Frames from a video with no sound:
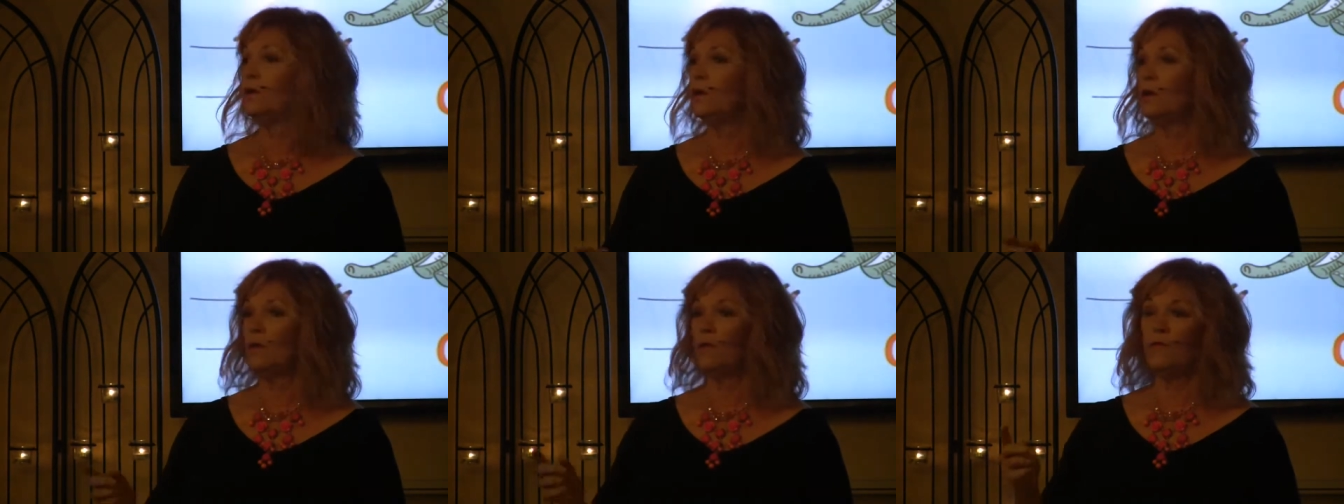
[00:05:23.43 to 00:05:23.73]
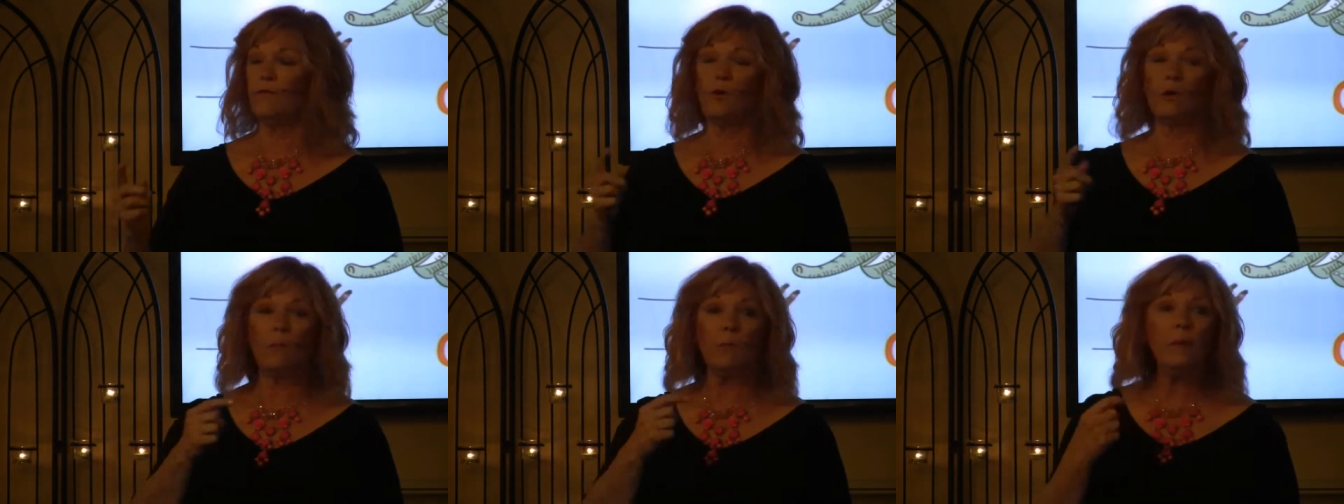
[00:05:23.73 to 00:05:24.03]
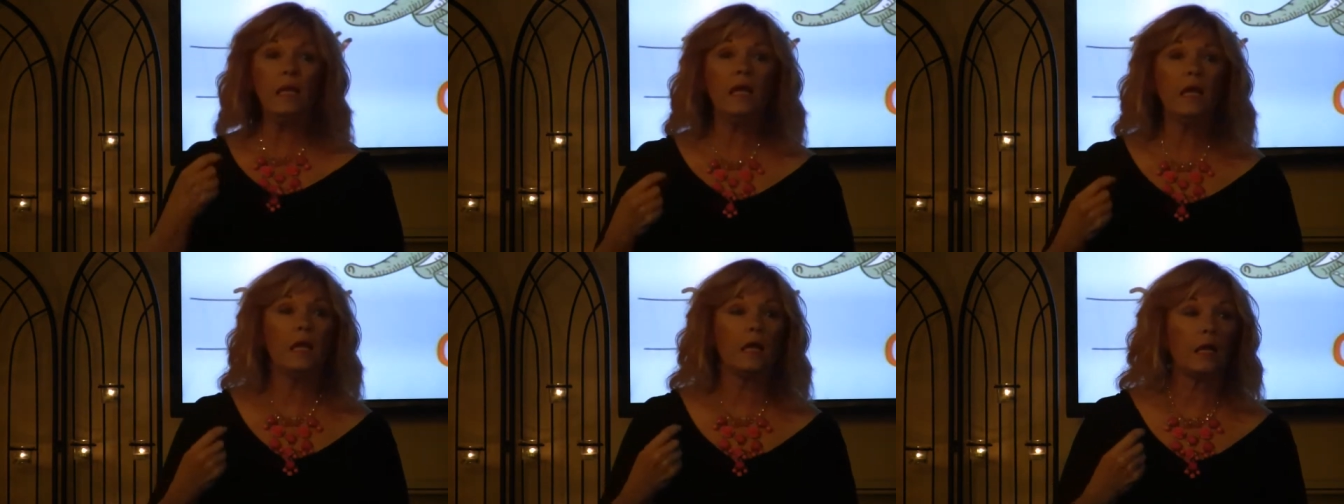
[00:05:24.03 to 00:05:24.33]
you know for
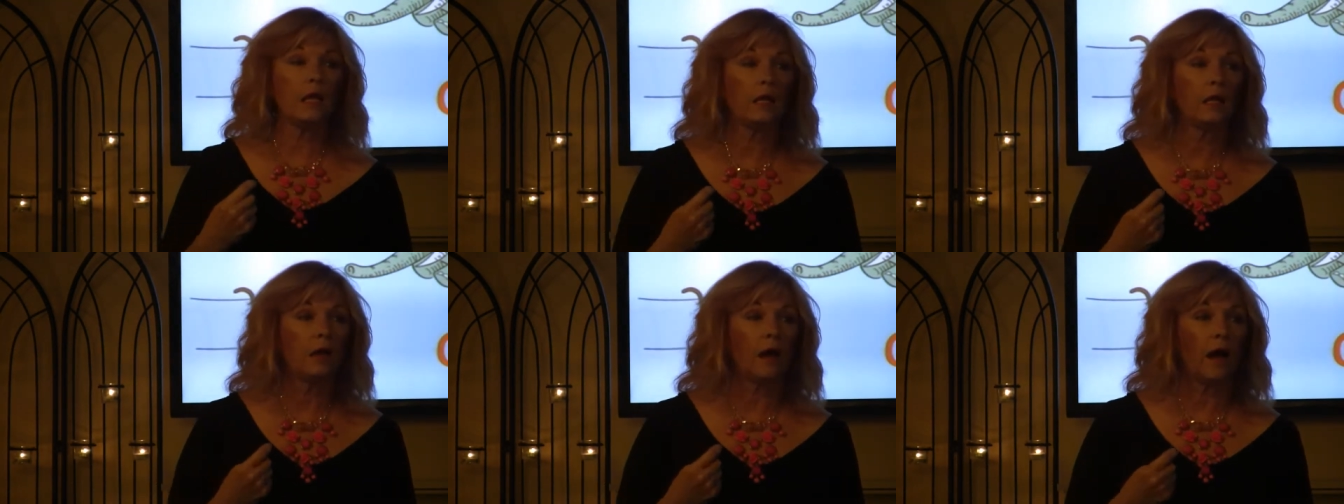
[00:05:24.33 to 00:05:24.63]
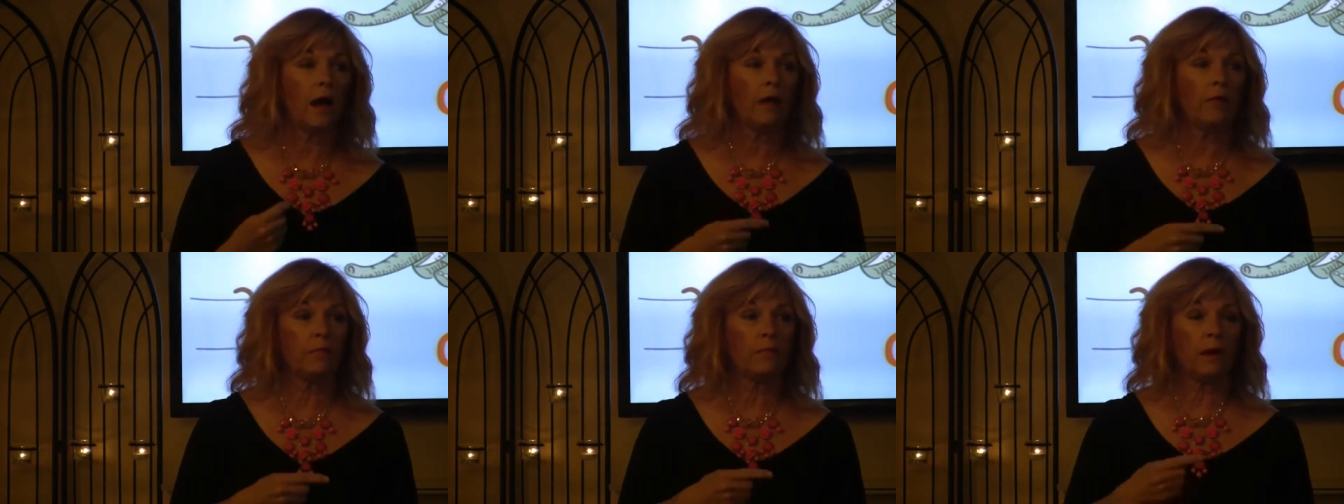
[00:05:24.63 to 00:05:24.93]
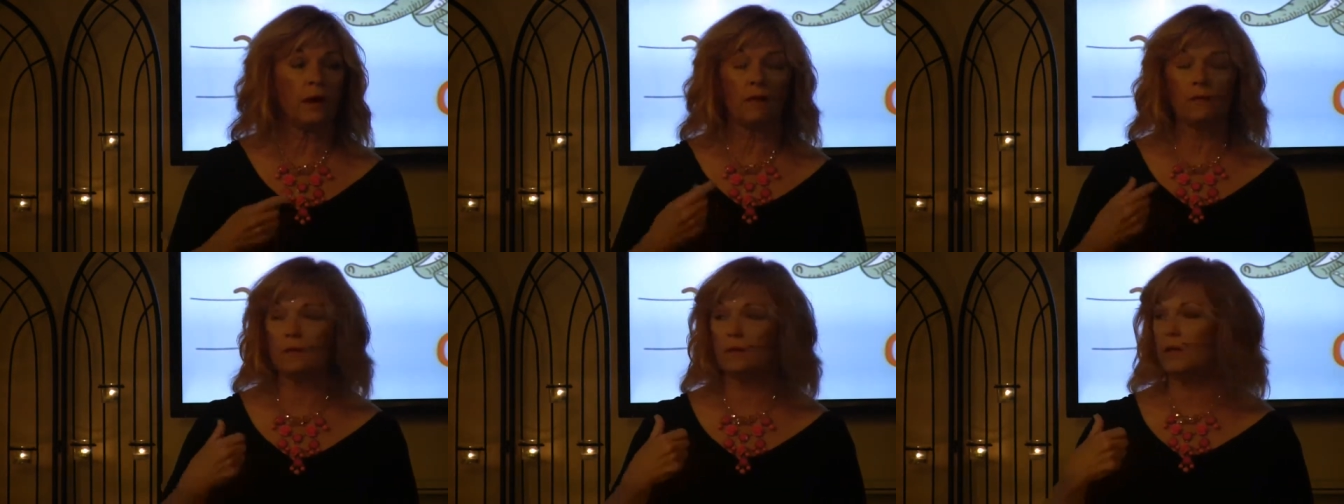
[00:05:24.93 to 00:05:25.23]
me i
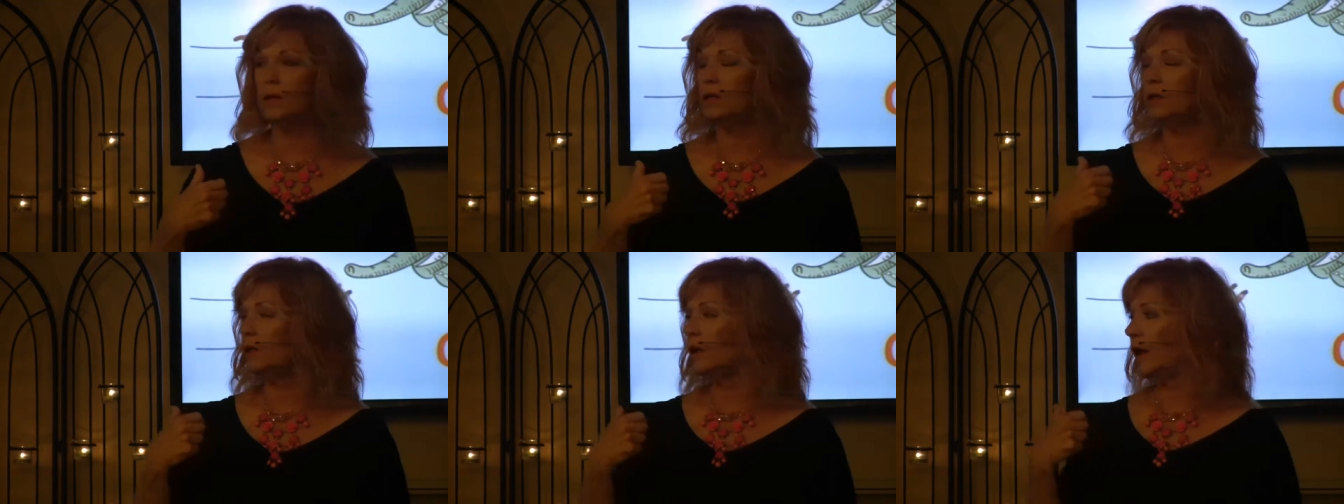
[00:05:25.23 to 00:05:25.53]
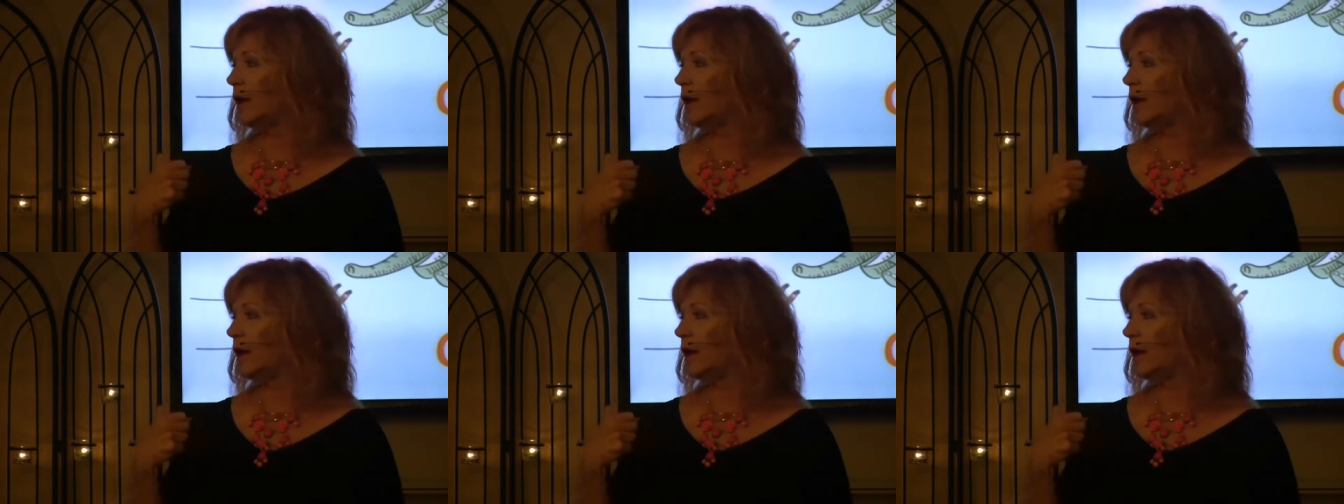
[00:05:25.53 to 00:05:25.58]
glenda and